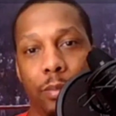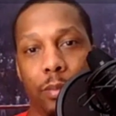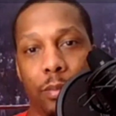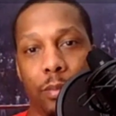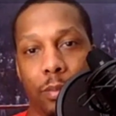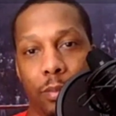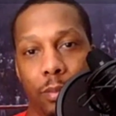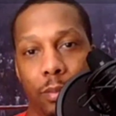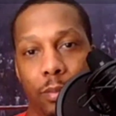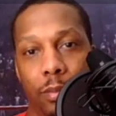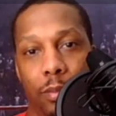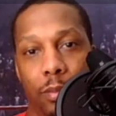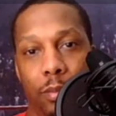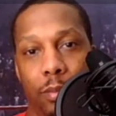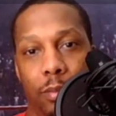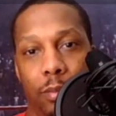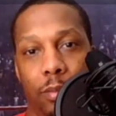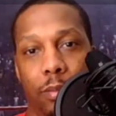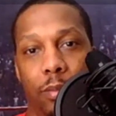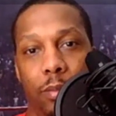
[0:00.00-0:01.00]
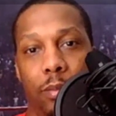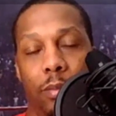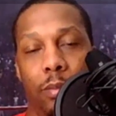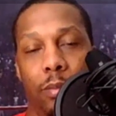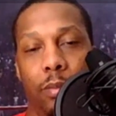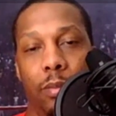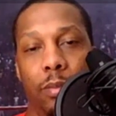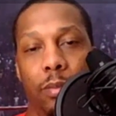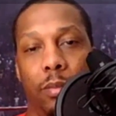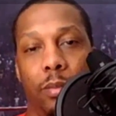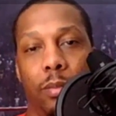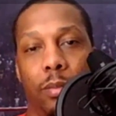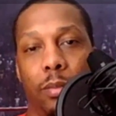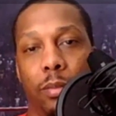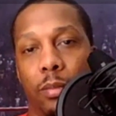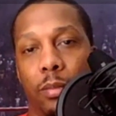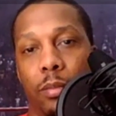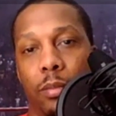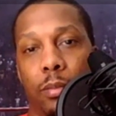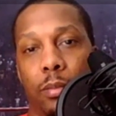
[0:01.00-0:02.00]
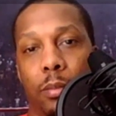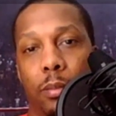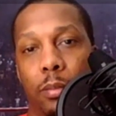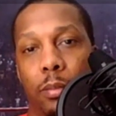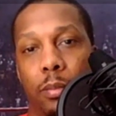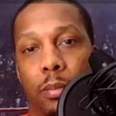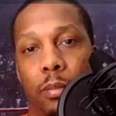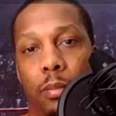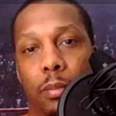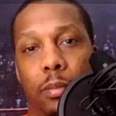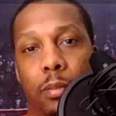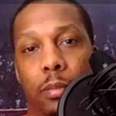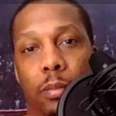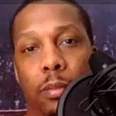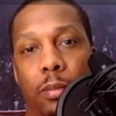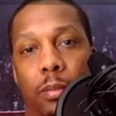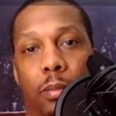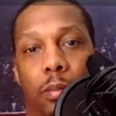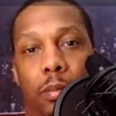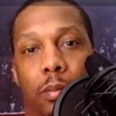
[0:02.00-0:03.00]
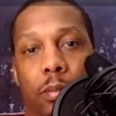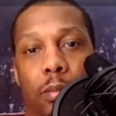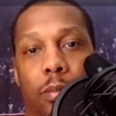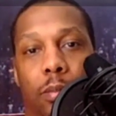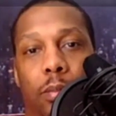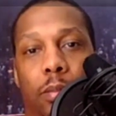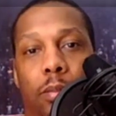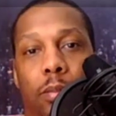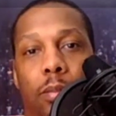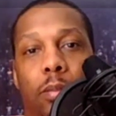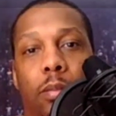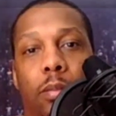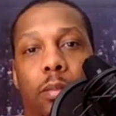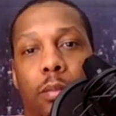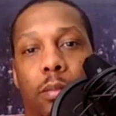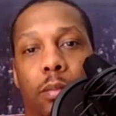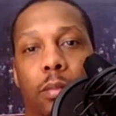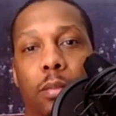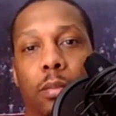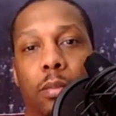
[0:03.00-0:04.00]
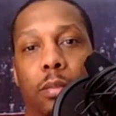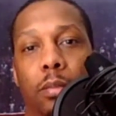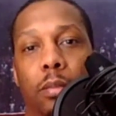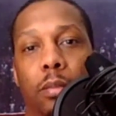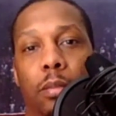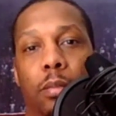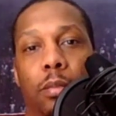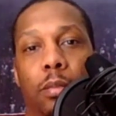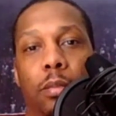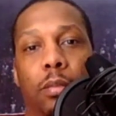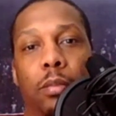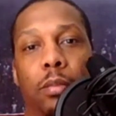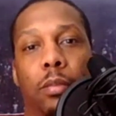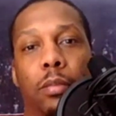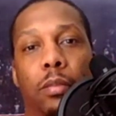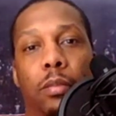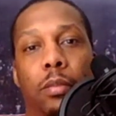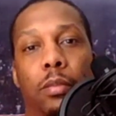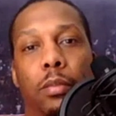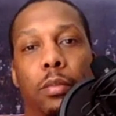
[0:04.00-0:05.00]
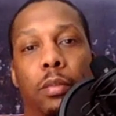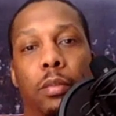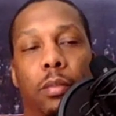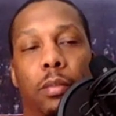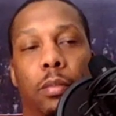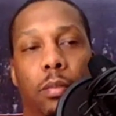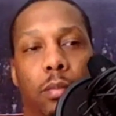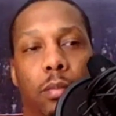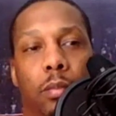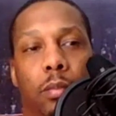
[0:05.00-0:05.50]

The person shown says nothing.